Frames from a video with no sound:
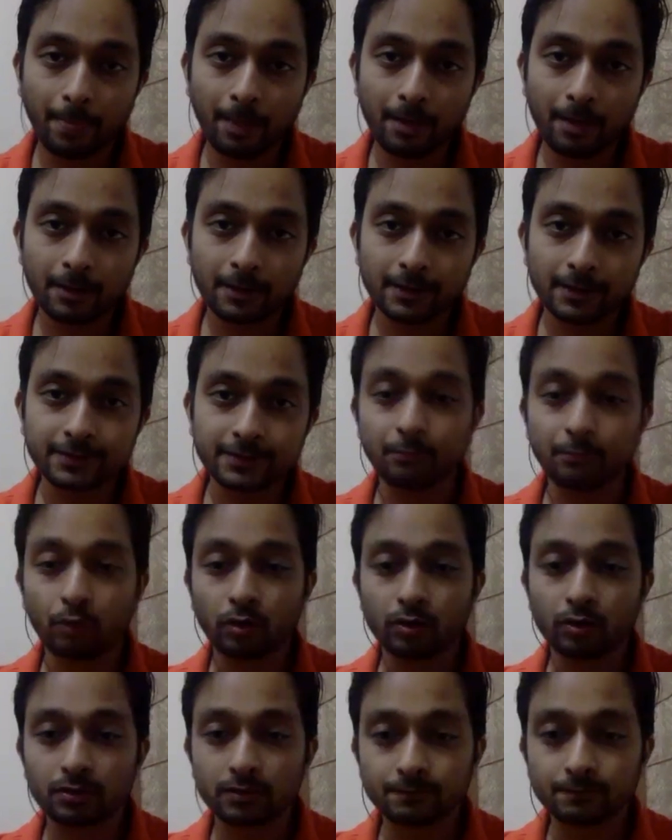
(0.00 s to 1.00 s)
is
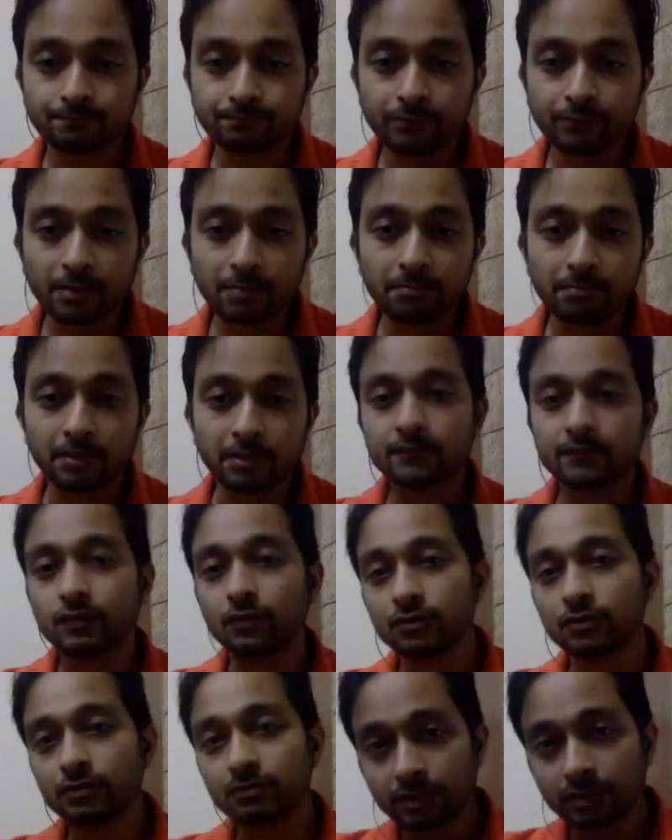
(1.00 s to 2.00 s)
important. But of
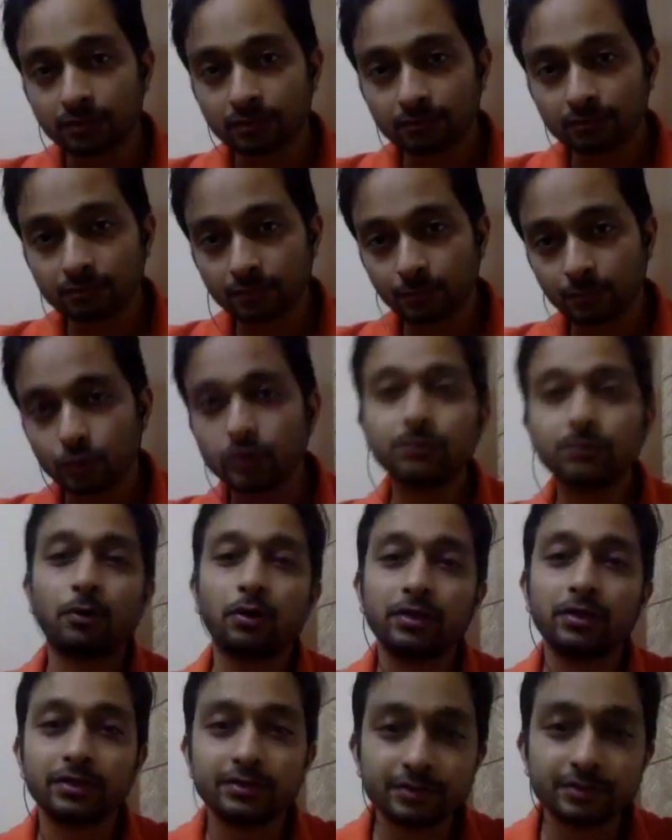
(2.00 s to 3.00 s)
course, the most
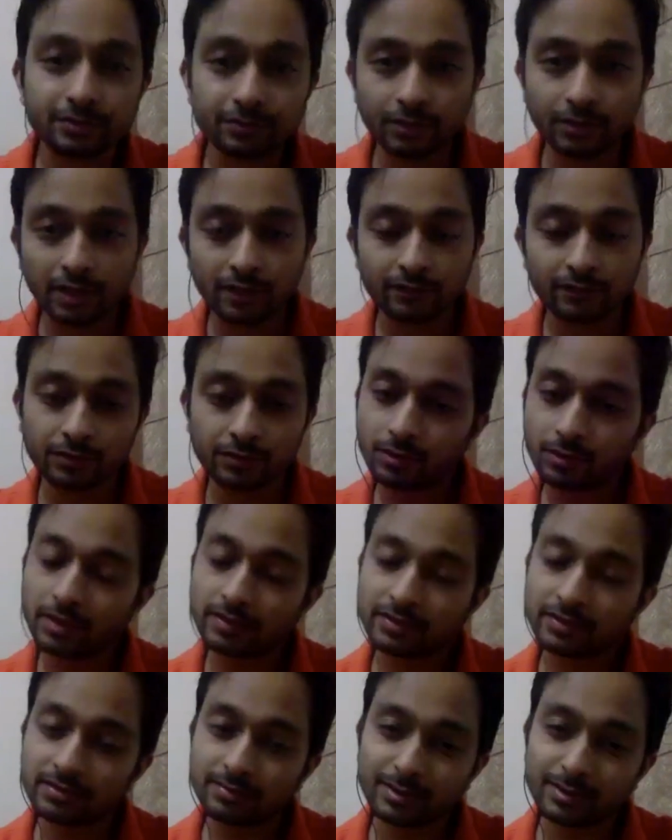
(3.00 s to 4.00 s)
important is to deliver to
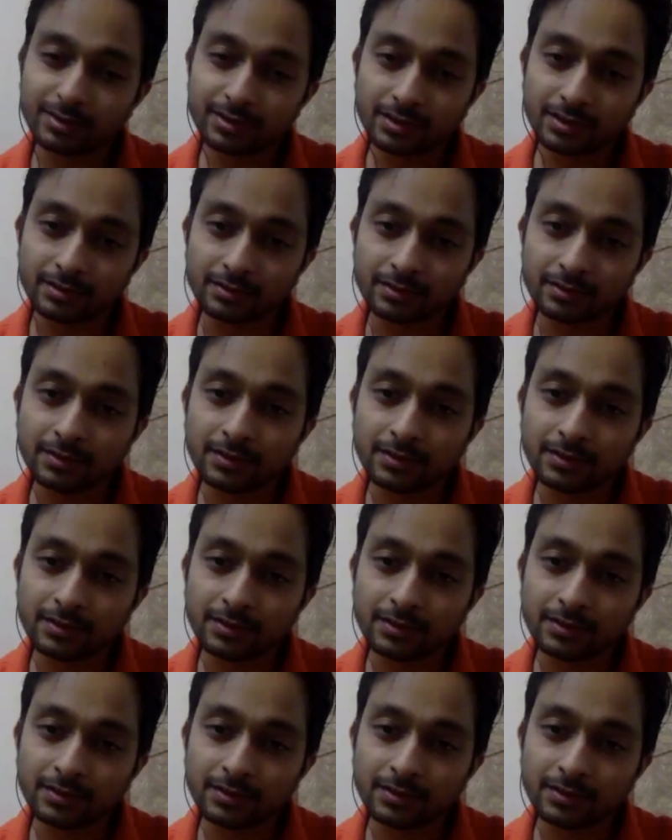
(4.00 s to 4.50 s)
customers and